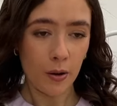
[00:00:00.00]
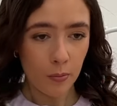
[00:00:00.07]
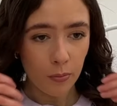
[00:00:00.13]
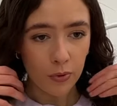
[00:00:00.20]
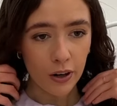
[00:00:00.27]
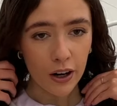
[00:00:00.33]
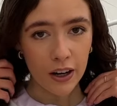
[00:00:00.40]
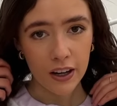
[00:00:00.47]

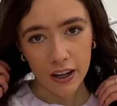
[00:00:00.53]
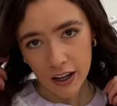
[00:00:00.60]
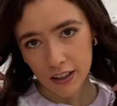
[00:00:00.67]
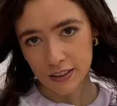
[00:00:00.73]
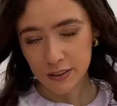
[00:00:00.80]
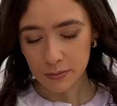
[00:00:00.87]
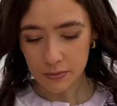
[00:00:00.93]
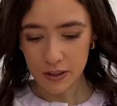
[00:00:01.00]
break, had
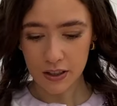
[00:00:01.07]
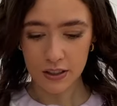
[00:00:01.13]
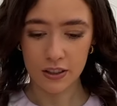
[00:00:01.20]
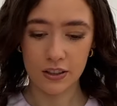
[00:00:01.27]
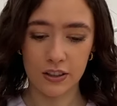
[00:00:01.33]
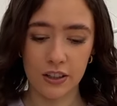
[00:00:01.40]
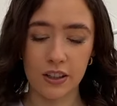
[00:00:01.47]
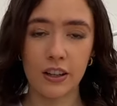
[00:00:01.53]
some
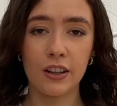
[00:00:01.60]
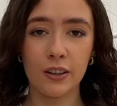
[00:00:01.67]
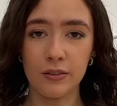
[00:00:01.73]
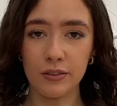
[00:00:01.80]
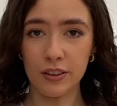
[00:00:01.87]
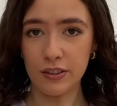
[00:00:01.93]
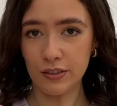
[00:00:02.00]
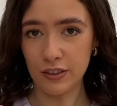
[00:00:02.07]
lunch,
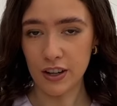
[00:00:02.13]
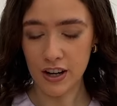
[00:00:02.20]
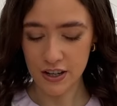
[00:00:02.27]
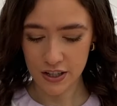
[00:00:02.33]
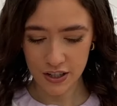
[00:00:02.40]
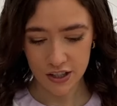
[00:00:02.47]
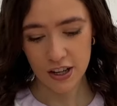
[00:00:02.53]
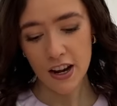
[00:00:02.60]

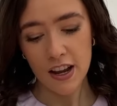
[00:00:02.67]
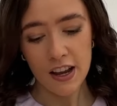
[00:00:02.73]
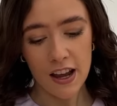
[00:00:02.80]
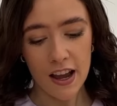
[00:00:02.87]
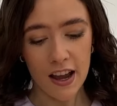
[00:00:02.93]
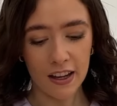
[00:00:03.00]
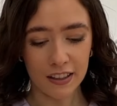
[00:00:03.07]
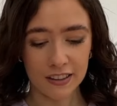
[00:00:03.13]
refresh.
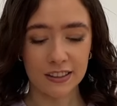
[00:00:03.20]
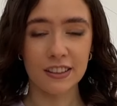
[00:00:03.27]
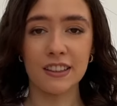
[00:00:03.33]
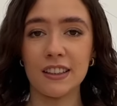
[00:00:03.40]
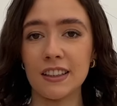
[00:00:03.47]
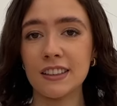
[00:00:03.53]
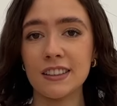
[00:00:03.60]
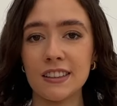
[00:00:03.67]
And
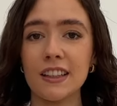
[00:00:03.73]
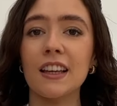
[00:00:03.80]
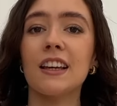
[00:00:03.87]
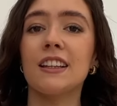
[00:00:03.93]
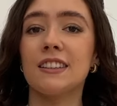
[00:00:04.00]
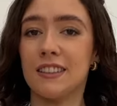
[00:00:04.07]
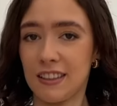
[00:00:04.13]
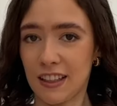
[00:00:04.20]
this
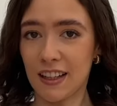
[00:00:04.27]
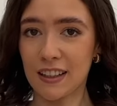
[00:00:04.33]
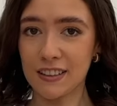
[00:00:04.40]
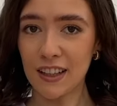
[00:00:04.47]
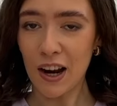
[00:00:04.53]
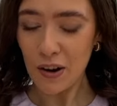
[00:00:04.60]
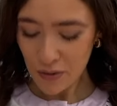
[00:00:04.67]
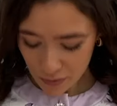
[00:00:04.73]
is the next
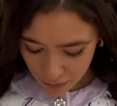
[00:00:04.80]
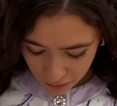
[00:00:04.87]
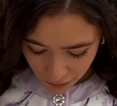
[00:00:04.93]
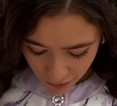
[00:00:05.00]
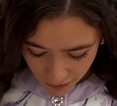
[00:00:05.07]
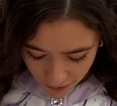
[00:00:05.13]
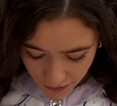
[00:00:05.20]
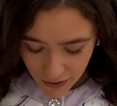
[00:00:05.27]

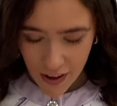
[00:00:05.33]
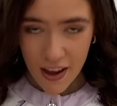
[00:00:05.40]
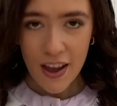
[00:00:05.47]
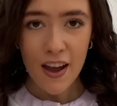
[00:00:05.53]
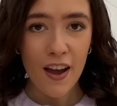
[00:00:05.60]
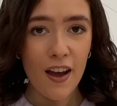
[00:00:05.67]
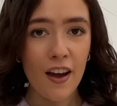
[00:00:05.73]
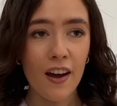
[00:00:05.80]
outfit.
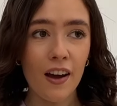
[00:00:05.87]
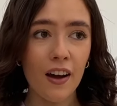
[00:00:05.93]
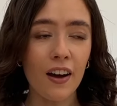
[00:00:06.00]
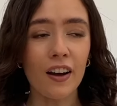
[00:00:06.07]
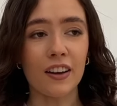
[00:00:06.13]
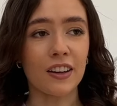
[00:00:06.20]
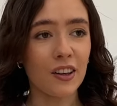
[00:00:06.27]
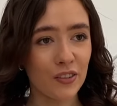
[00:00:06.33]

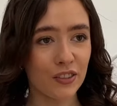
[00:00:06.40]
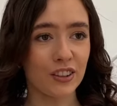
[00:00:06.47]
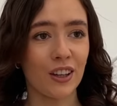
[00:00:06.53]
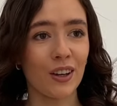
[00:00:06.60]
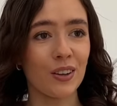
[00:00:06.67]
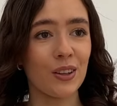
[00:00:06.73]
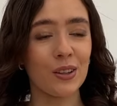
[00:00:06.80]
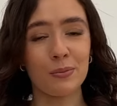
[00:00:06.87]
I keep
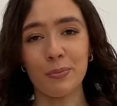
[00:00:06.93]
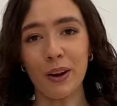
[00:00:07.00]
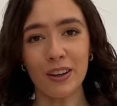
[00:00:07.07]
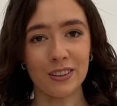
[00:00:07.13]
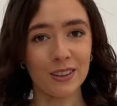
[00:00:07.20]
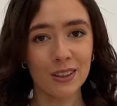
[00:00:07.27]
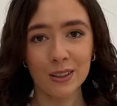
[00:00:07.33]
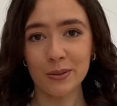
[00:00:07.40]
saying this, but I
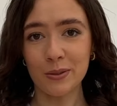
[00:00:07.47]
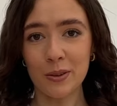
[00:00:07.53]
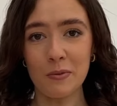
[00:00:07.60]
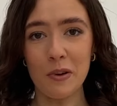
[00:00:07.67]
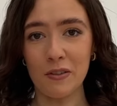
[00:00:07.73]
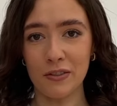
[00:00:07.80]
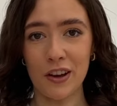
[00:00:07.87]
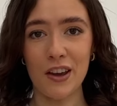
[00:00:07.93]
think it's one of
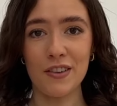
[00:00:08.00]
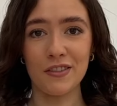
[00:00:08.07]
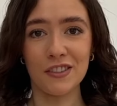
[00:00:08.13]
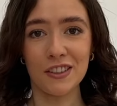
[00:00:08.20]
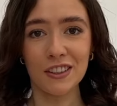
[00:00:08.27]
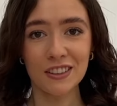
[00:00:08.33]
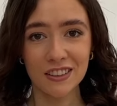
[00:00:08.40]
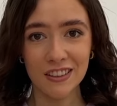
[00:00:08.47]
my
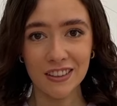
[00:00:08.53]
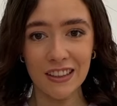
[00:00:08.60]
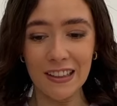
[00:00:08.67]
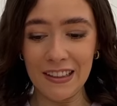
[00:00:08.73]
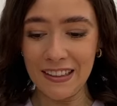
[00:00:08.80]
favourites.